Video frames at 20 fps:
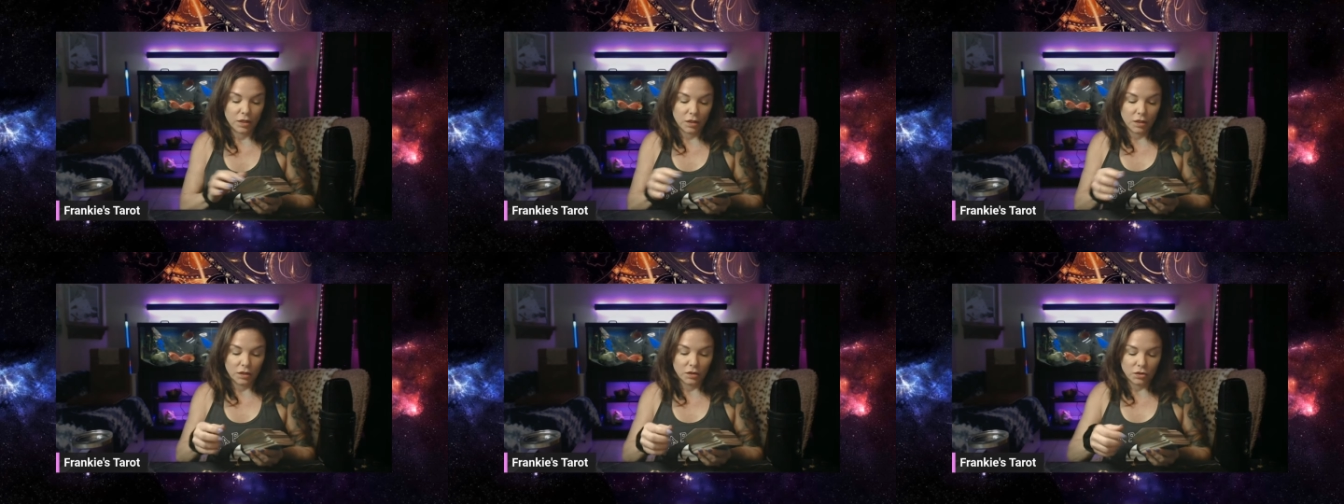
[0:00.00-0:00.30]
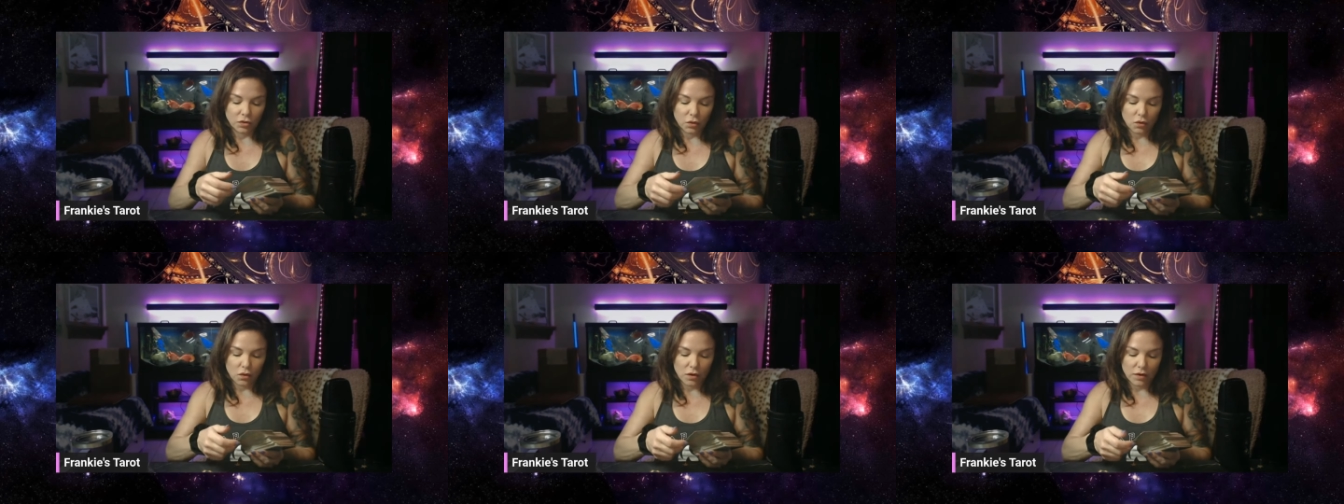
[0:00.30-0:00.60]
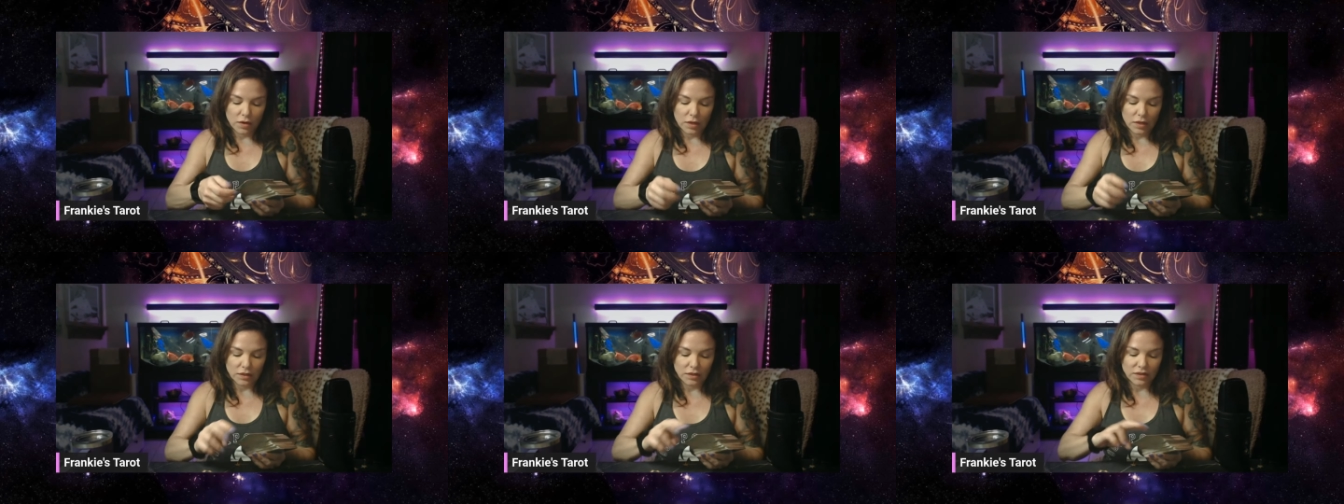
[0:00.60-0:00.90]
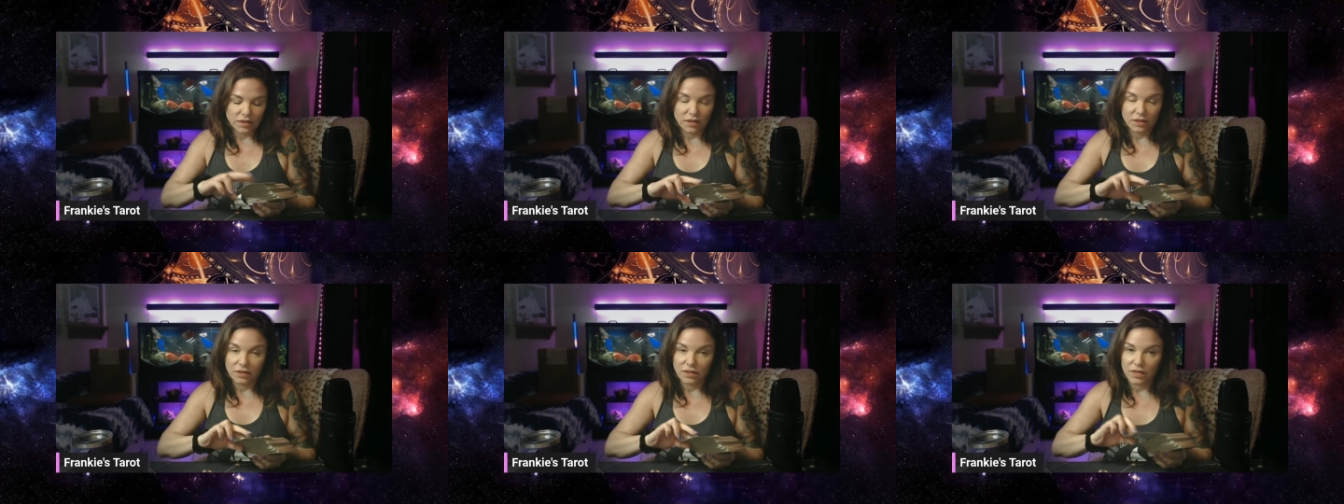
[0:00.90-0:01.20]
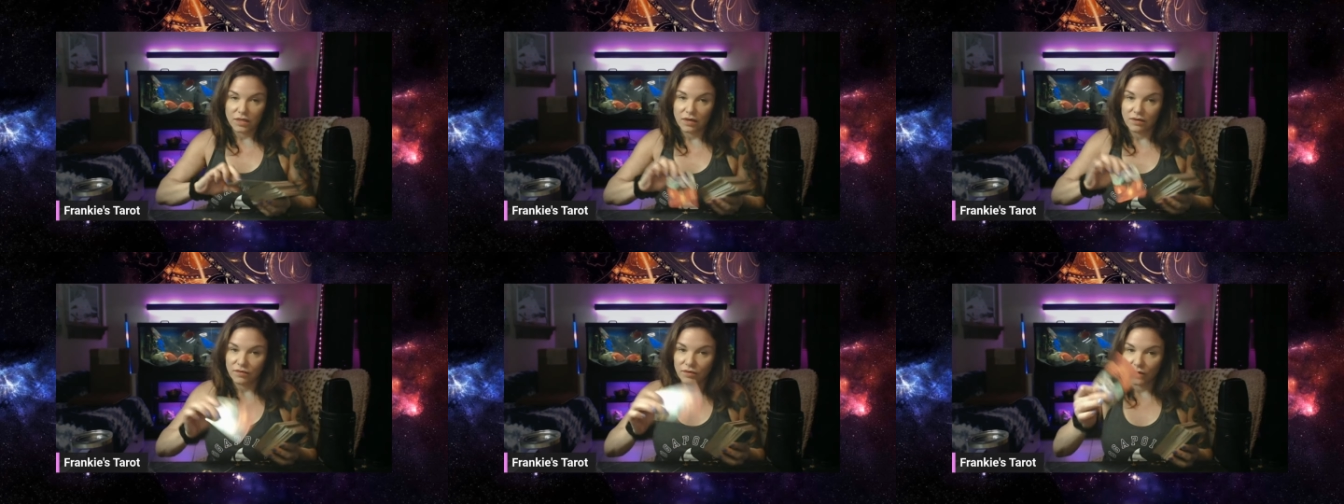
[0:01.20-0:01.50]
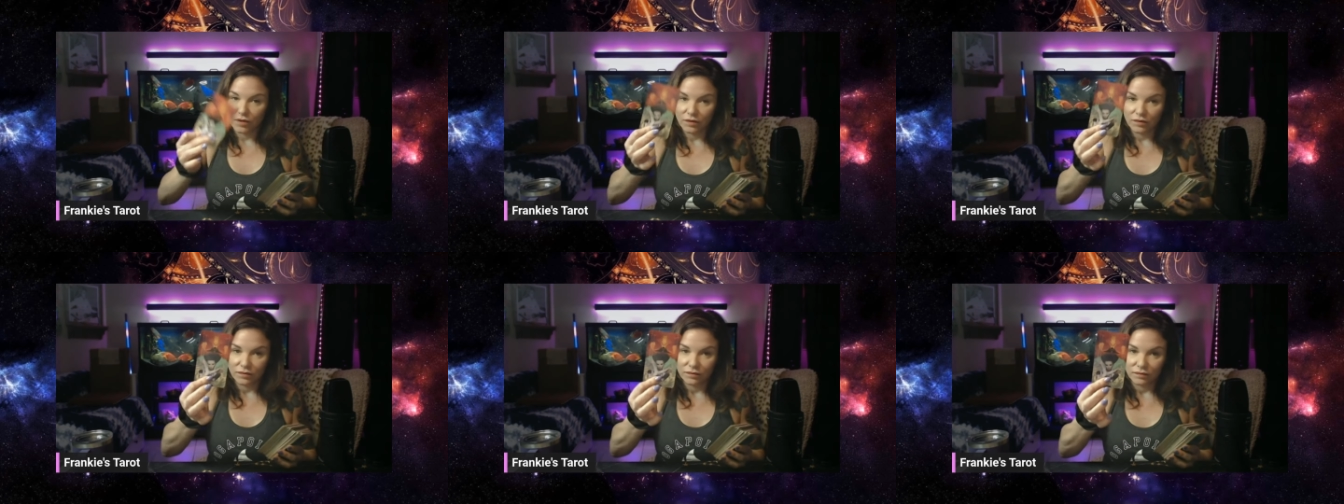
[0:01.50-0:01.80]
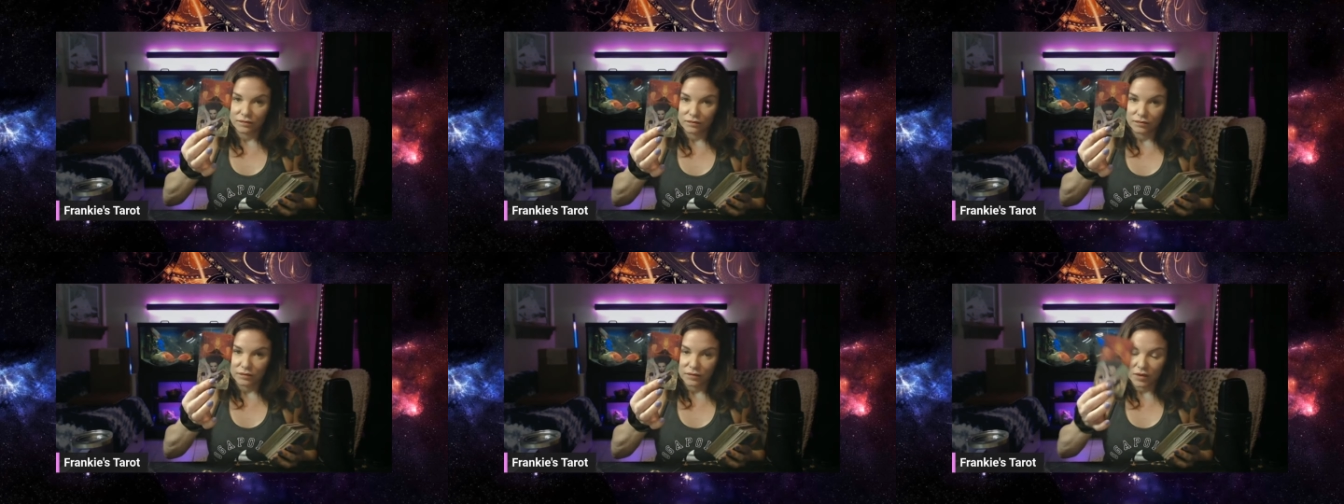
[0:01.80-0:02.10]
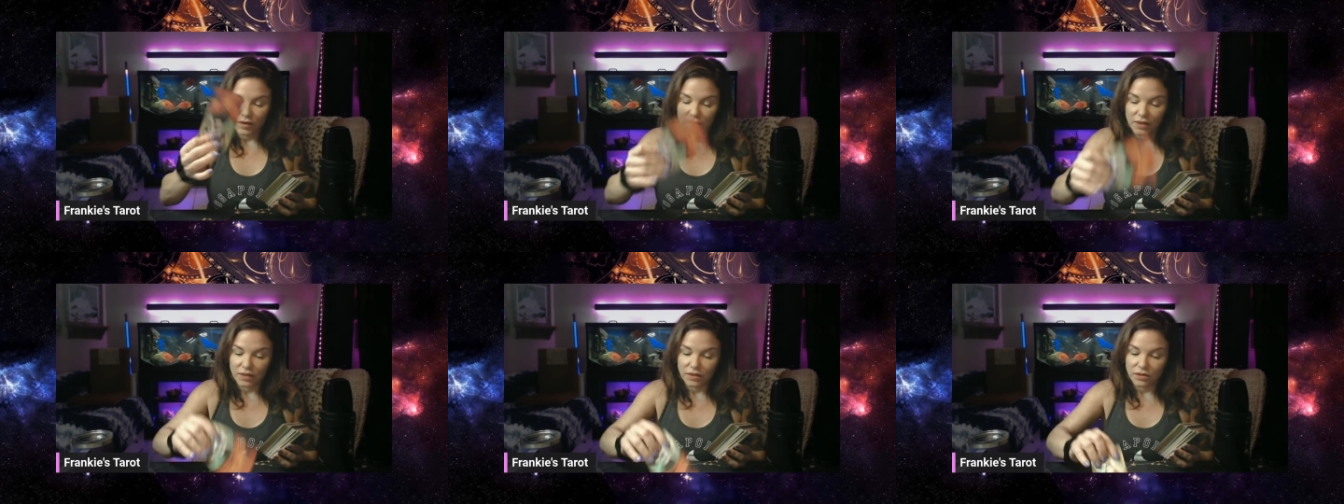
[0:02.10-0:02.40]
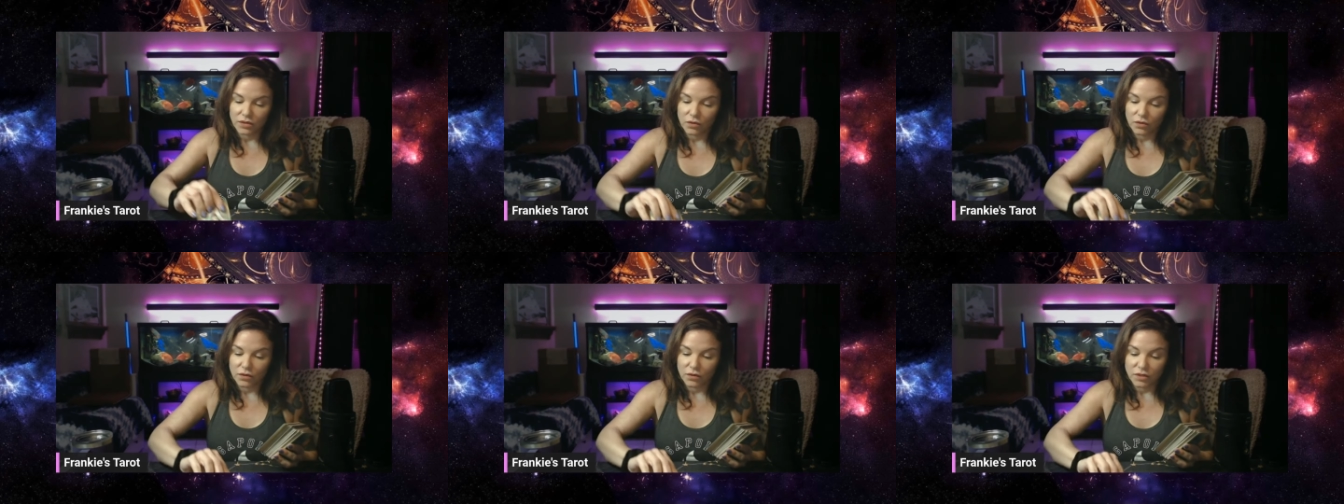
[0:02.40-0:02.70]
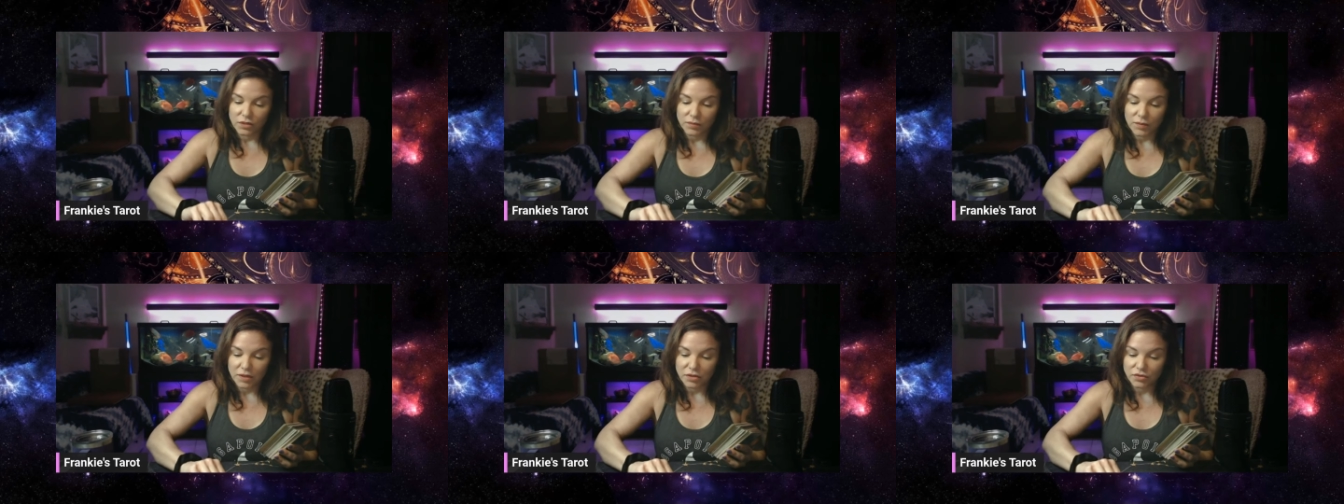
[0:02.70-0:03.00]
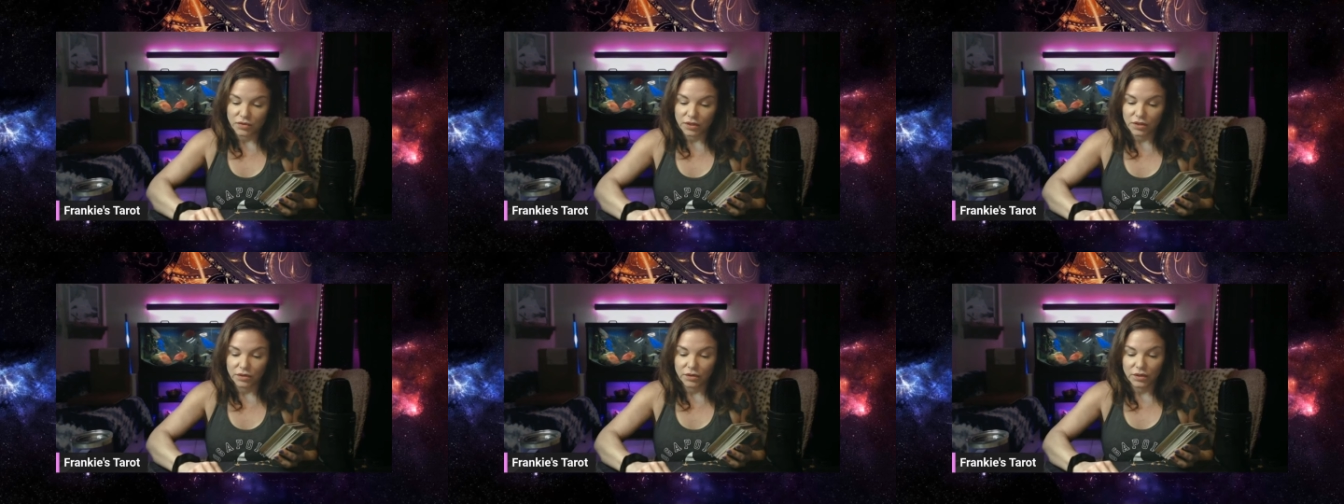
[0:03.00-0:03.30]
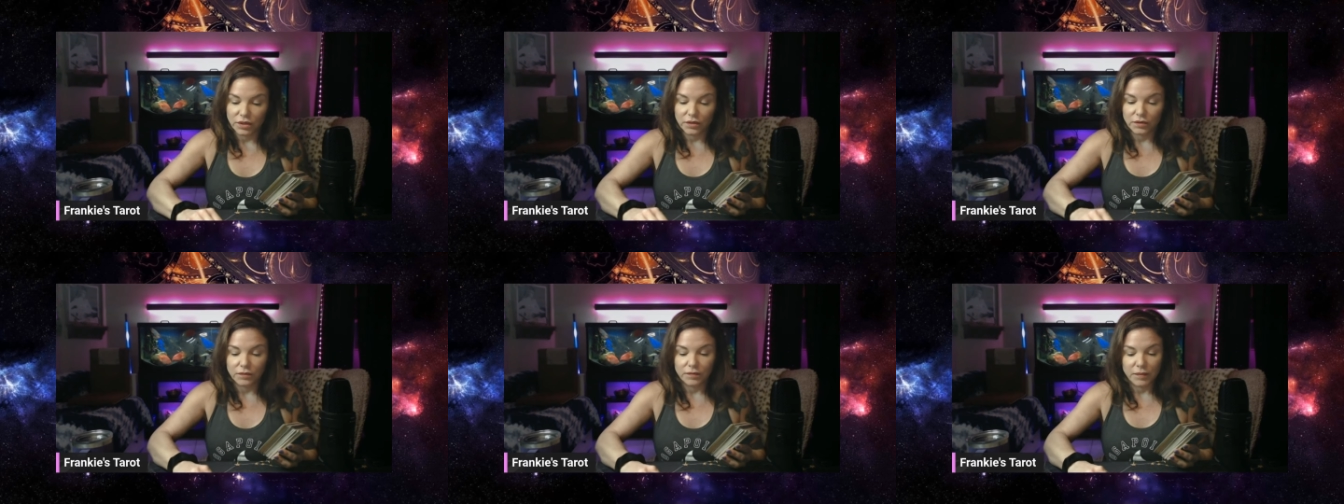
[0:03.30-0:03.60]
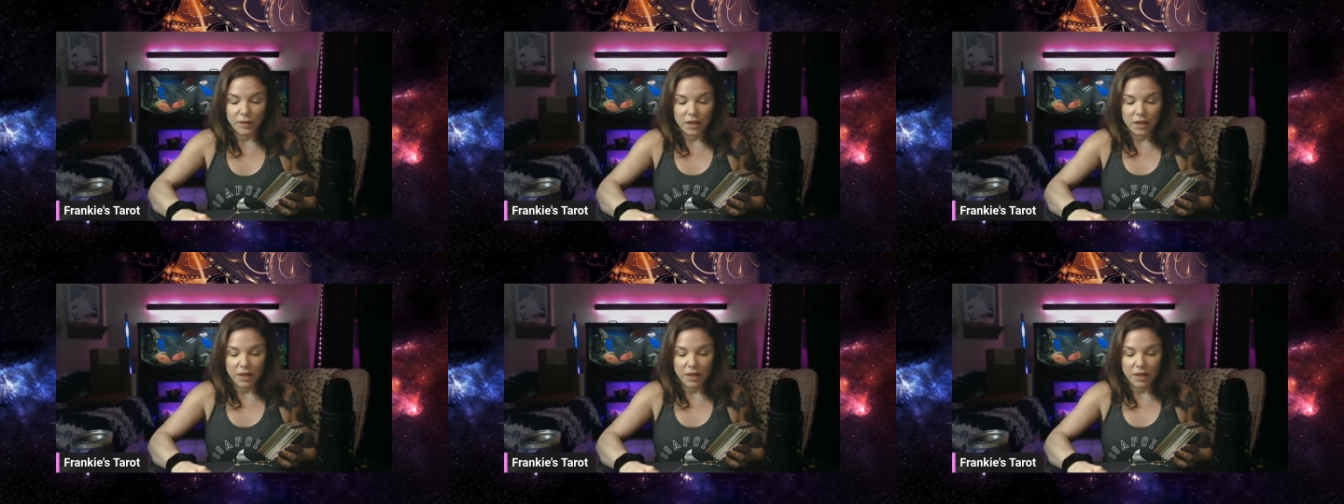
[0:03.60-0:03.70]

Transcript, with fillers: Taurus, the devil. All right, Taurus may trigger you.